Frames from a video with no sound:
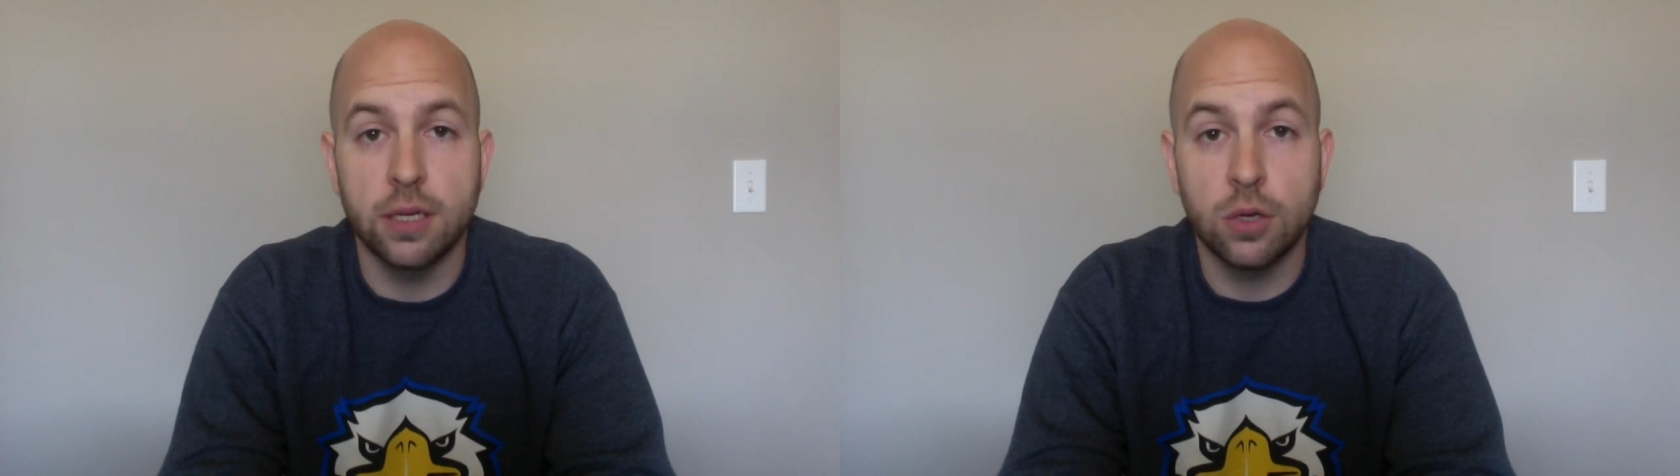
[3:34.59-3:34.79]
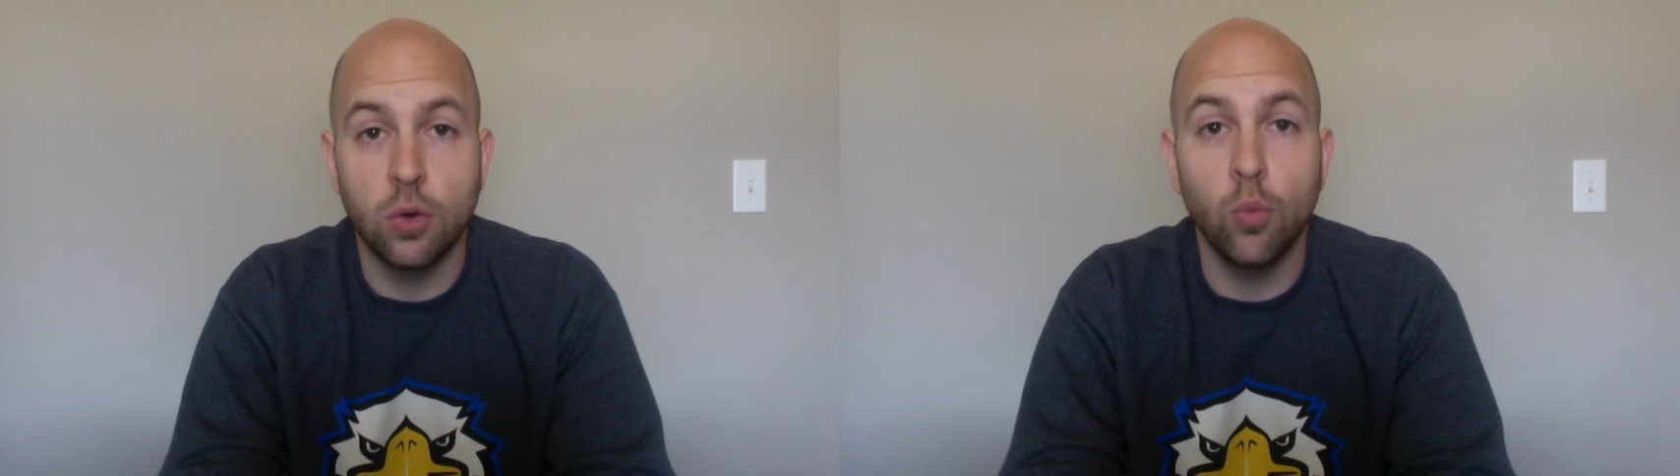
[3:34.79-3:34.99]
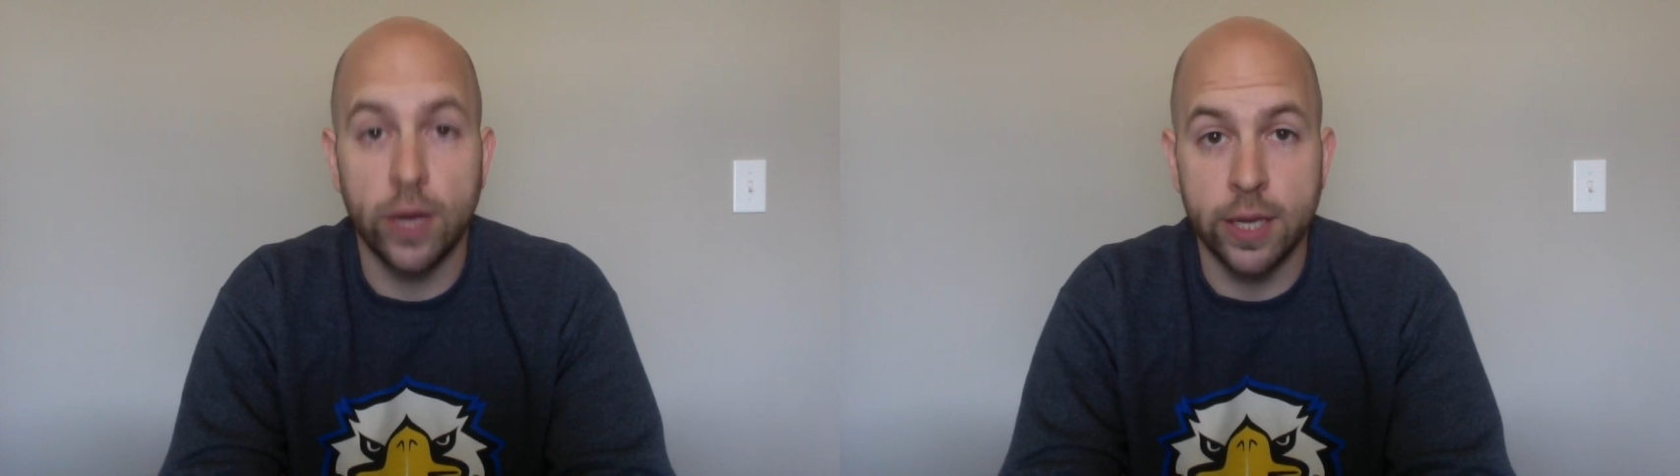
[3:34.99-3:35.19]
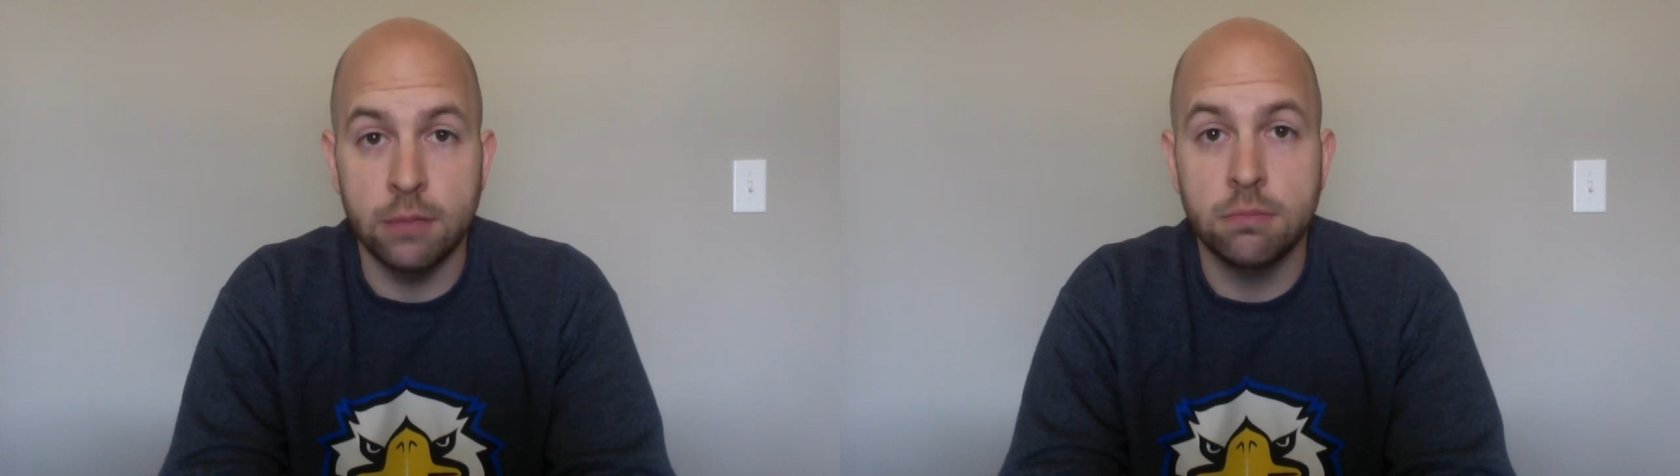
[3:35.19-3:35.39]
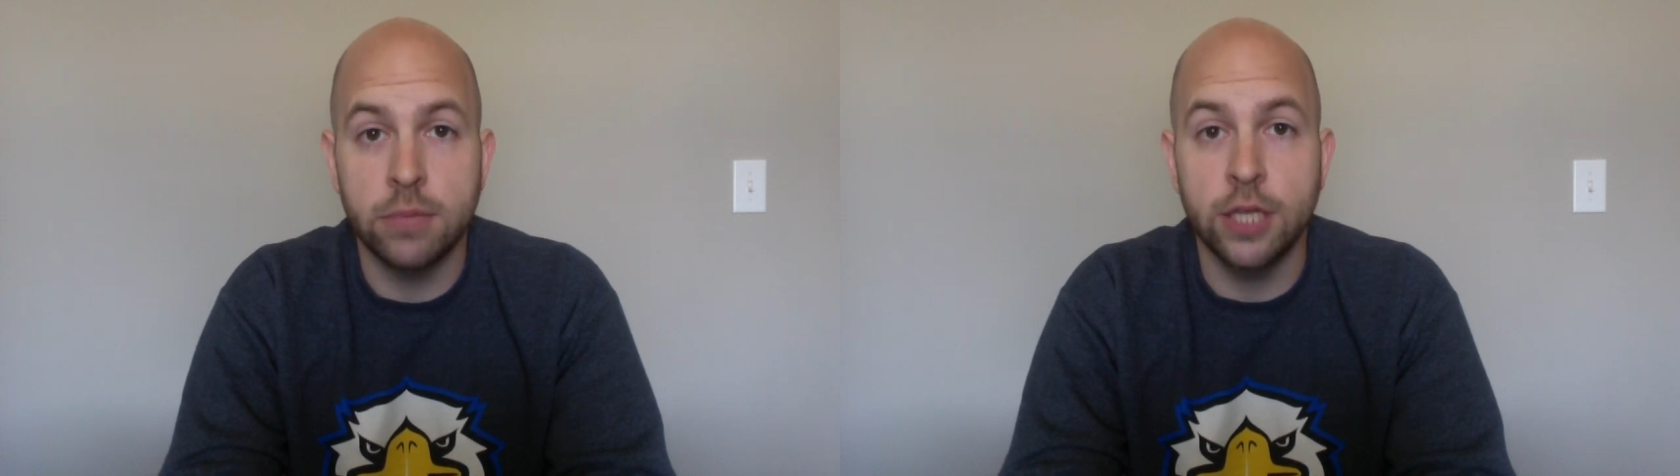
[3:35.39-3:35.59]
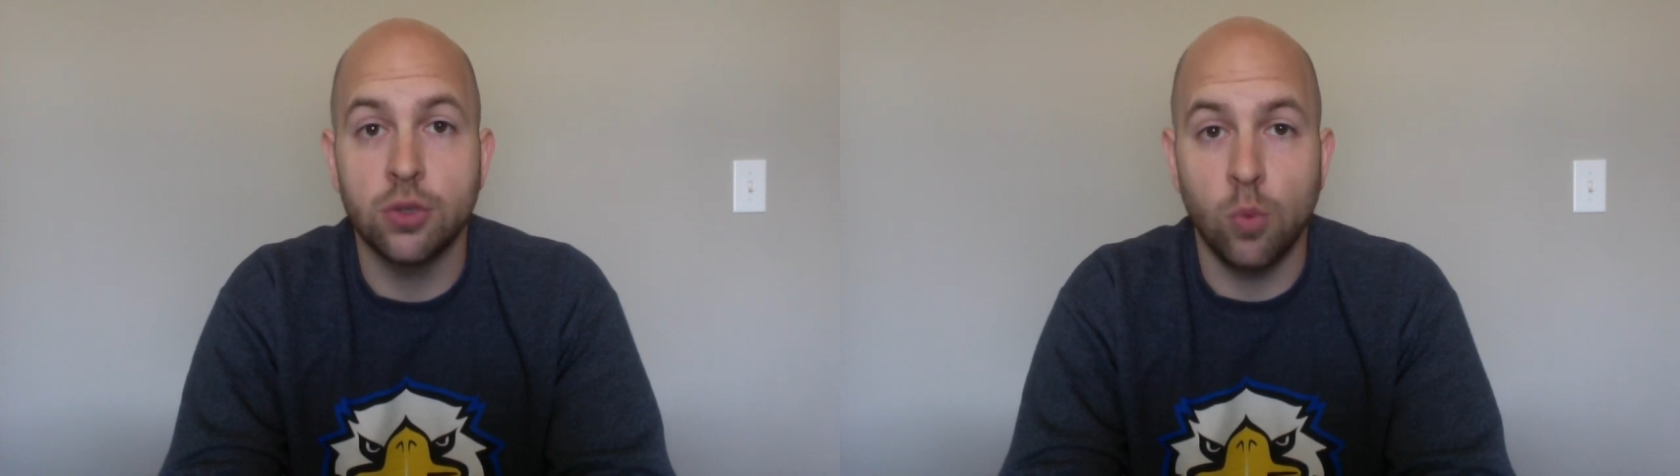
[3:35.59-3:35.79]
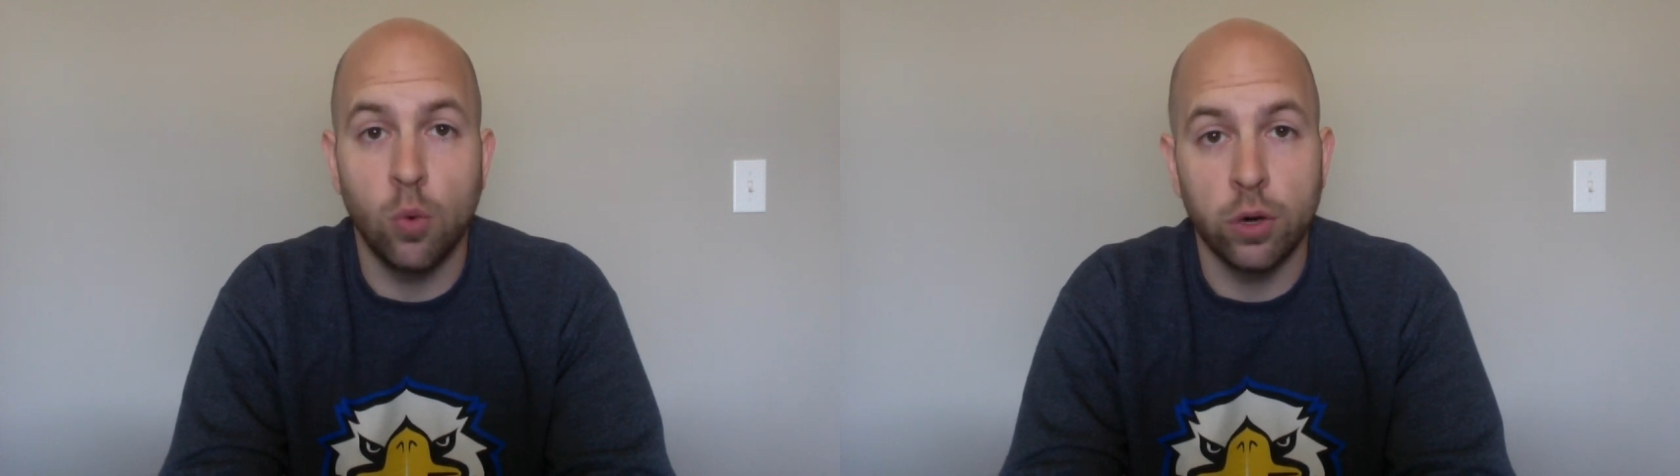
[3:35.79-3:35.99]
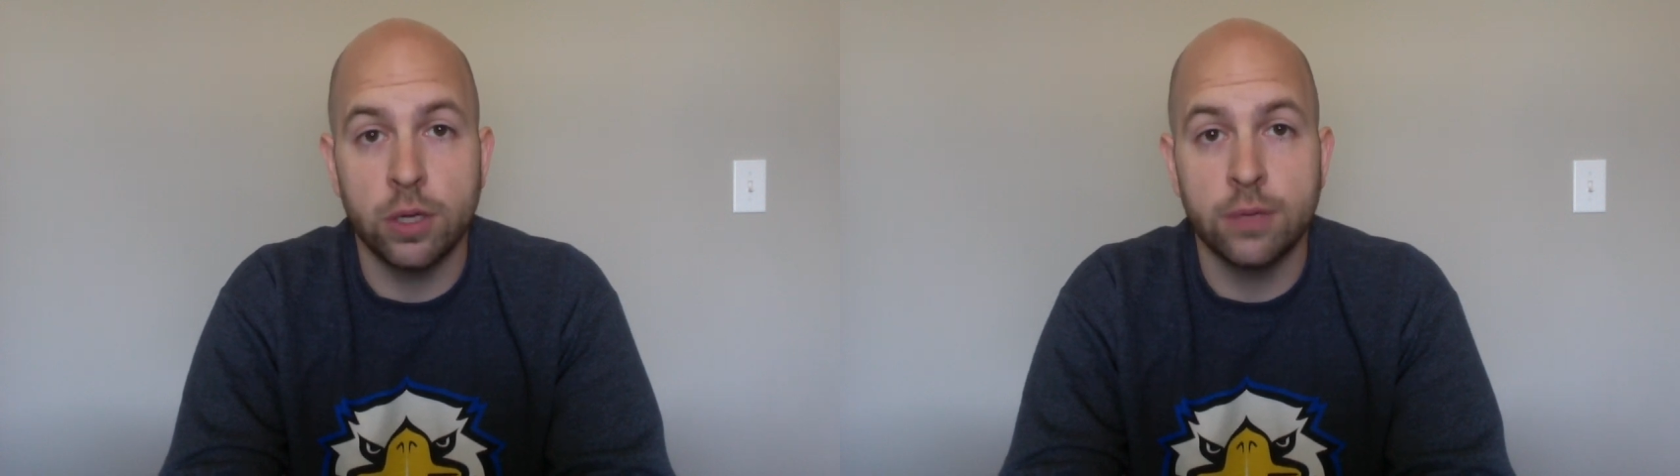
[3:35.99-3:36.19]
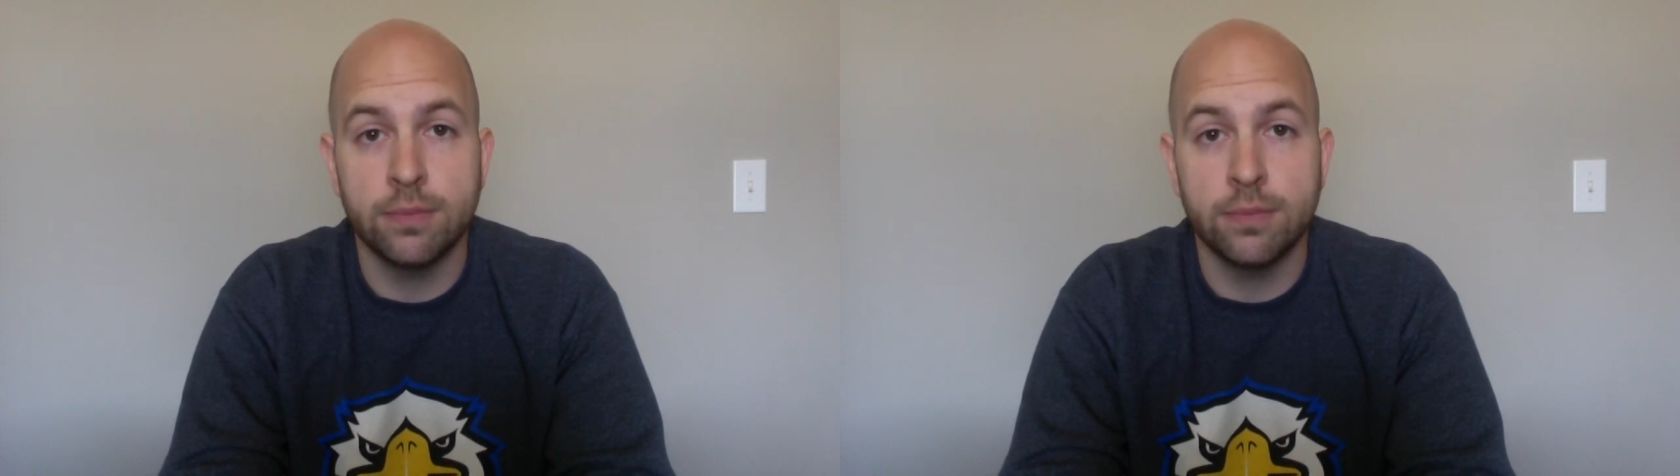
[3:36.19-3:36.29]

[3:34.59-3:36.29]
can win each award.